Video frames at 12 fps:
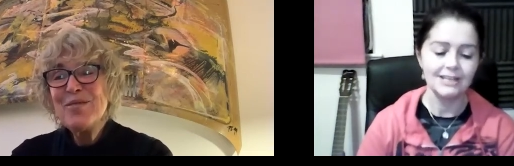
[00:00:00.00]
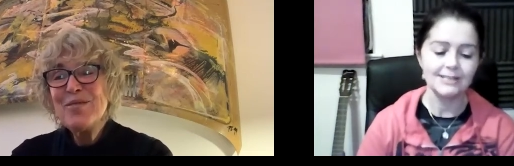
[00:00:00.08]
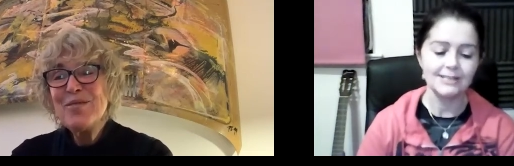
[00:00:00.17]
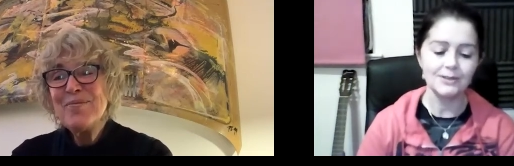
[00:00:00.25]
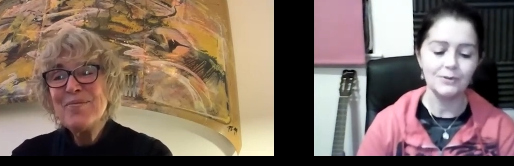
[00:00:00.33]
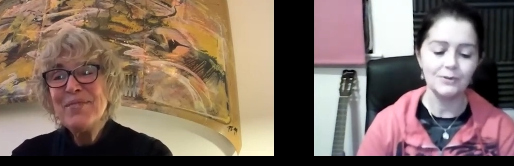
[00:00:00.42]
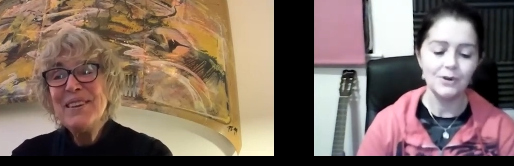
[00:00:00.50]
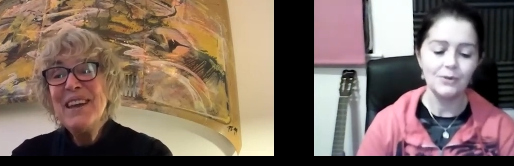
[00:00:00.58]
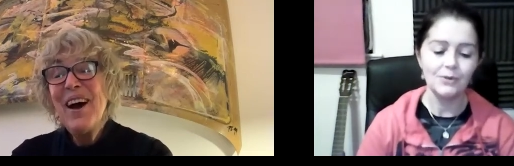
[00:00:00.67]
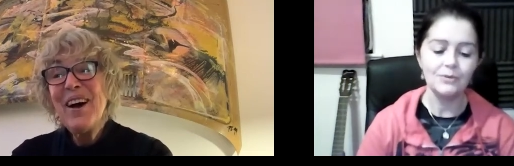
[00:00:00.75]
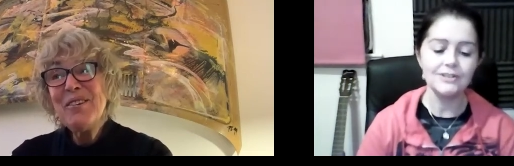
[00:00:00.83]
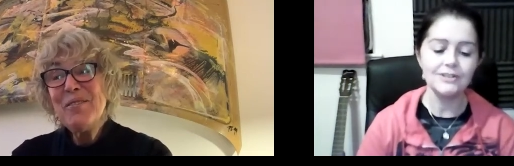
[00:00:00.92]
Speaker 1: So
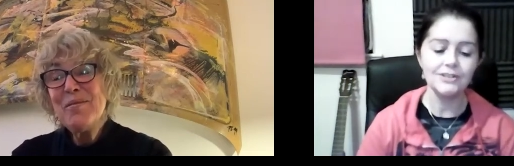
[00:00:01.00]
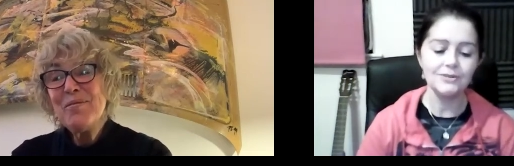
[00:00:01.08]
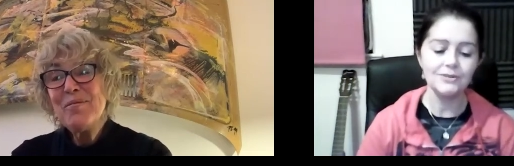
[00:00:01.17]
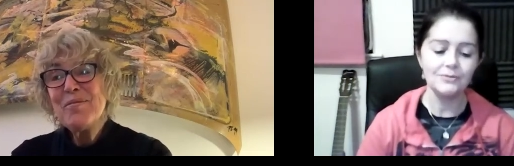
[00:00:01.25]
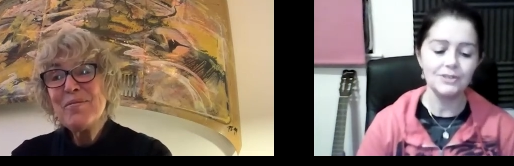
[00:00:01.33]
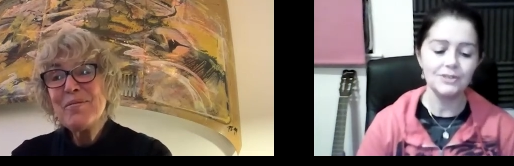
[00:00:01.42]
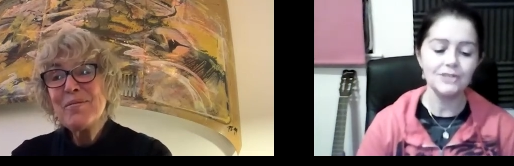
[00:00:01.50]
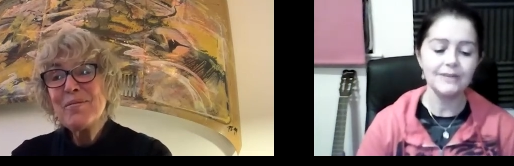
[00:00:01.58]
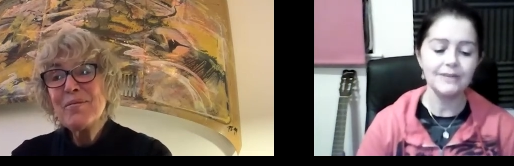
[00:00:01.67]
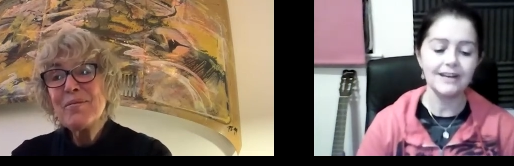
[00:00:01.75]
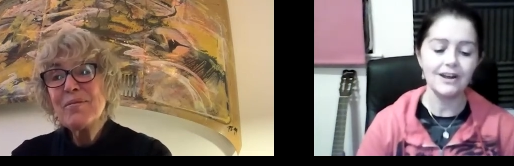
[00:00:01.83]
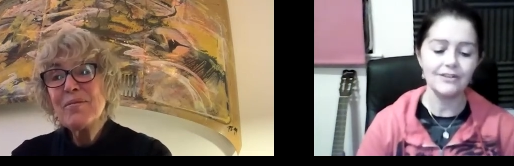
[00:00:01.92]
yeah. would you would you
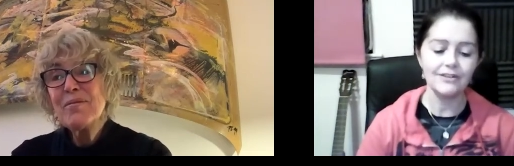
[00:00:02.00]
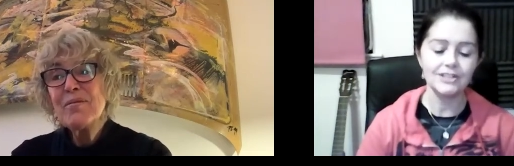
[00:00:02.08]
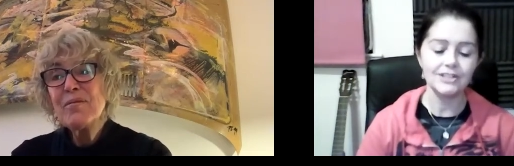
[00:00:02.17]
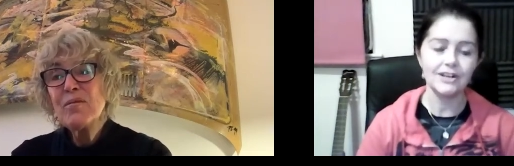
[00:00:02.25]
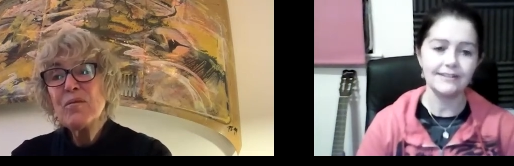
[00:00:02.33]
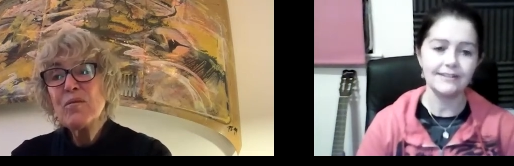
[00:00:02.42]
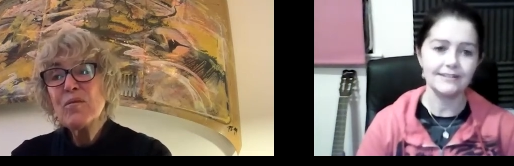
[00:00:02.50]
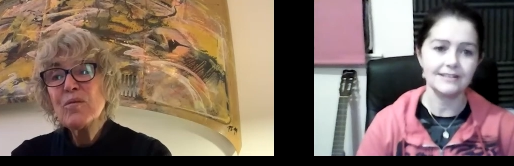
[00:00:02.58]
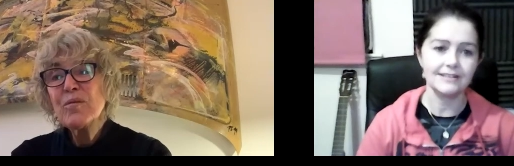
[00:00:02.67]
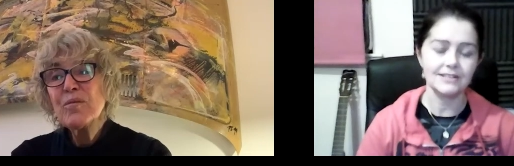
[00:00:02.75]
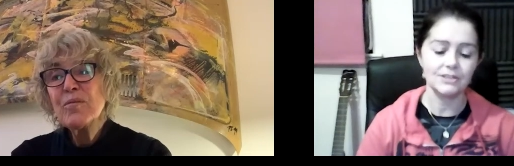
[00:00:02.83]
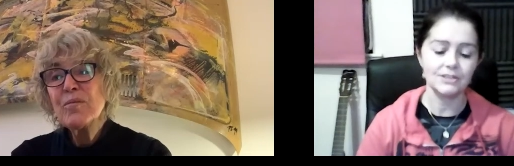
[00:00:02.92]
encourage
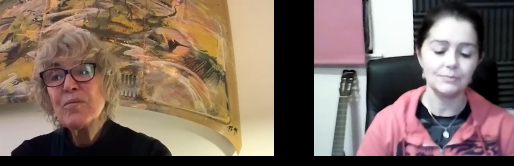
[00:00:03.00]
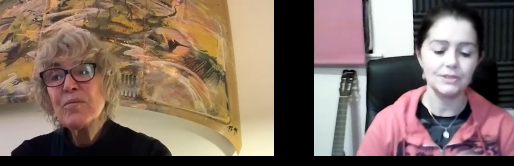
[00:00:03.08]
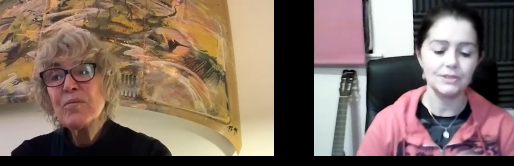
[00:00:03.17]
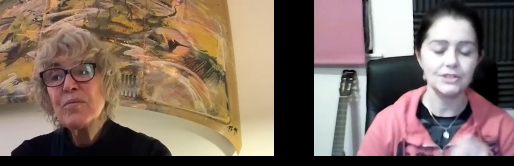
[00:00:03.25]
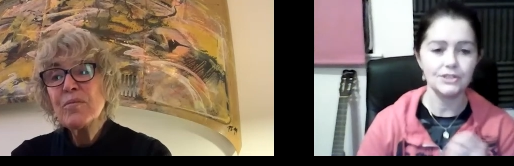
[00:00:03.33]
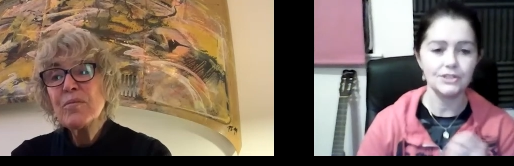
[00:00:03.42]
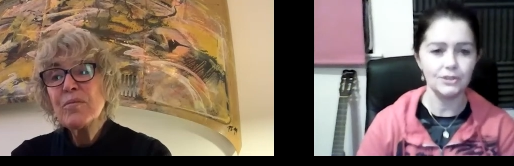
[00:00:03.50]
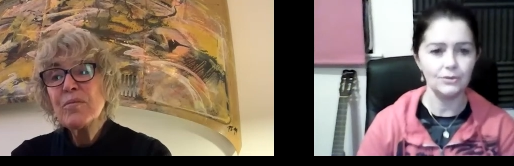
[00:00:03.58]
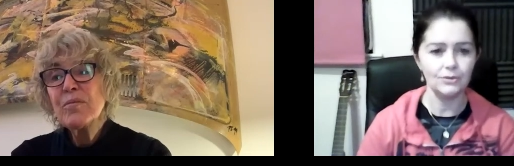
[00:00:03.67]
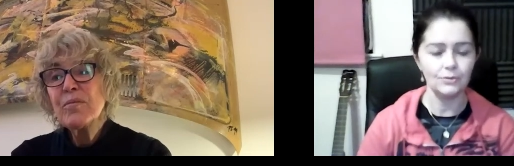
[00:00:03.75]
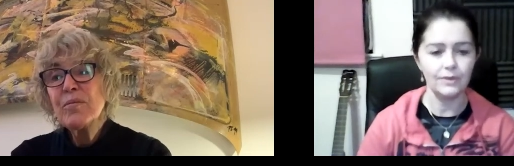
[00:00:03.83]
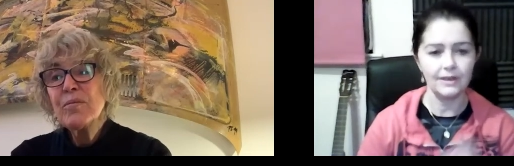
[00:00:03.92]
others to
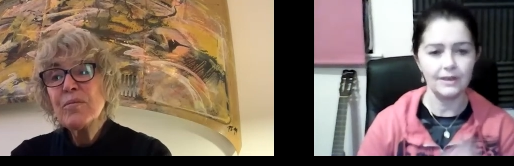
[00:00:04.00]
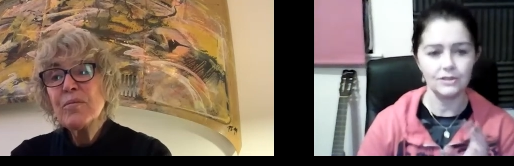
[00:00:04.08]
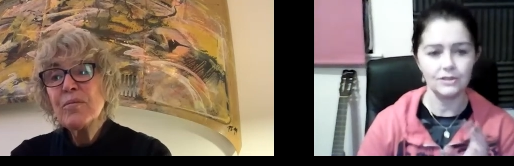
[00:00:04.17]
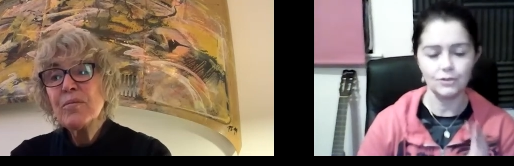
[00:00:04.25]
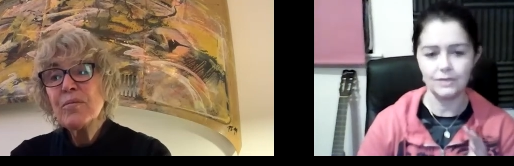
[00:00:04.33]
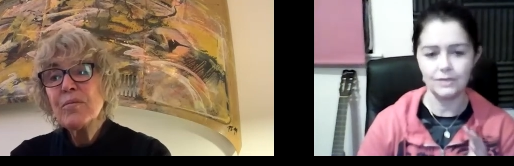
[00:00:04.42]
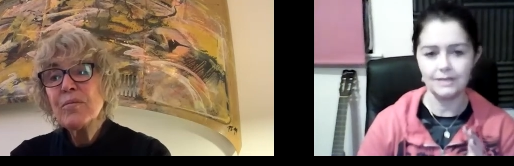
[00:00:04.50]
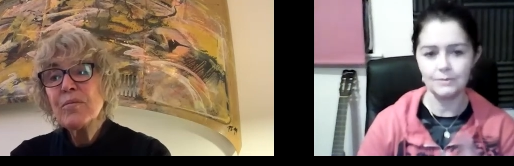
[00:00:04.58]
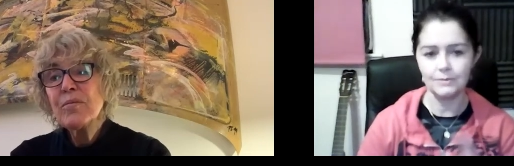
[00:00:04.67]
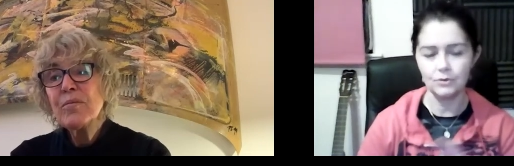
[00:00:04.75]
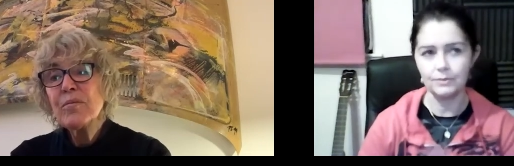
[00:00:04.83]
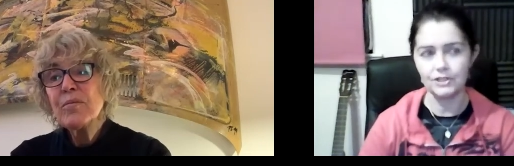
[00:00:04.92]
pursue their
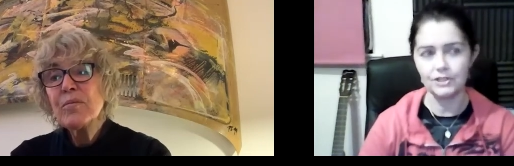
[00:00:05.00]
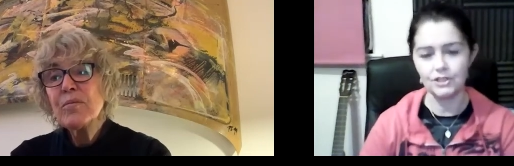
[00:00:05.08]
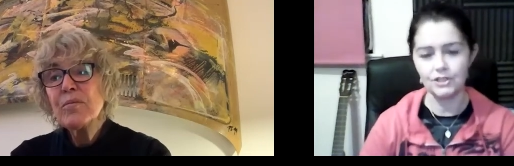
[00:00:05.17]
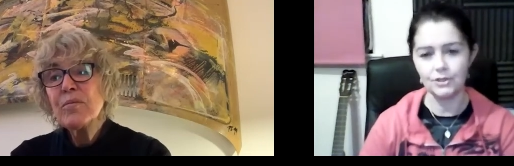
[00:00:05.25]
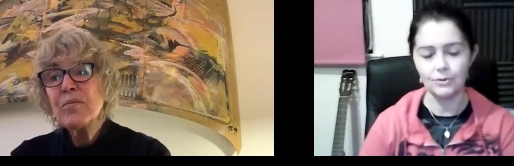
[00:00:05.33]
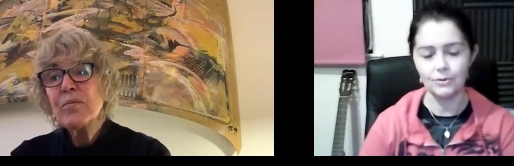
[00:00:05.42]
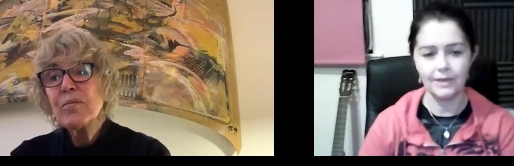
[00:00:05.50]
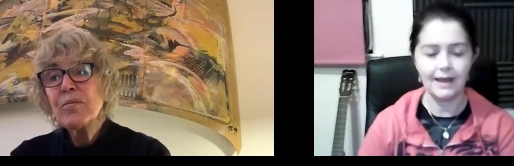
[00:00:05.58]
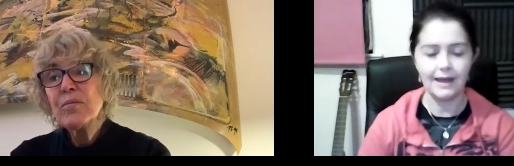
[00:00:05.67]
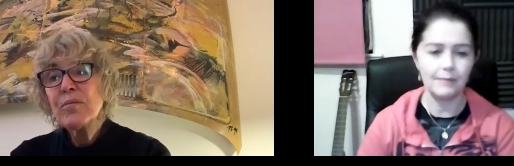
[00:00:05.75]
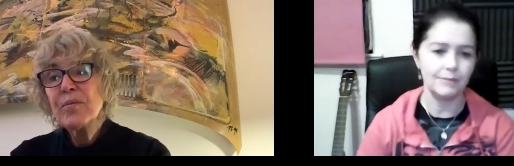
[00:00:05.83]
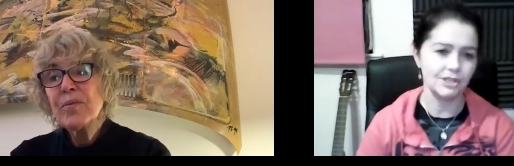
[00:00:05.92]
dreams or pursue their
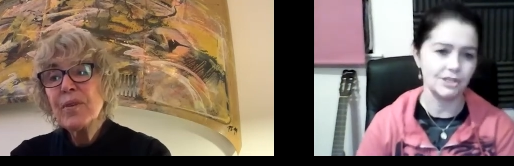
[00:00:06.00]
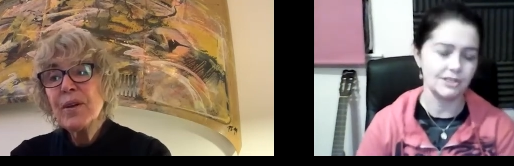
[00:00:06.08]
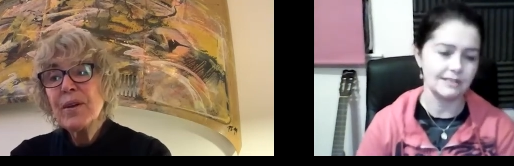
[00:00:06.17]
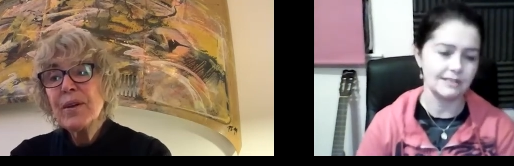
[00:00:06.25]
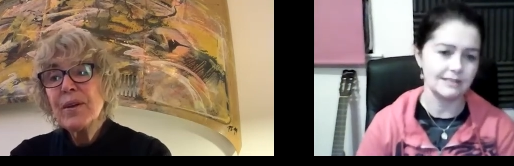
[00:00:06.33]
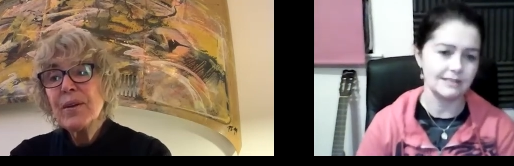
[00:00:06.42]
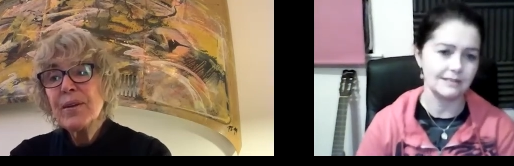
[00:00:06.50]
ambitions?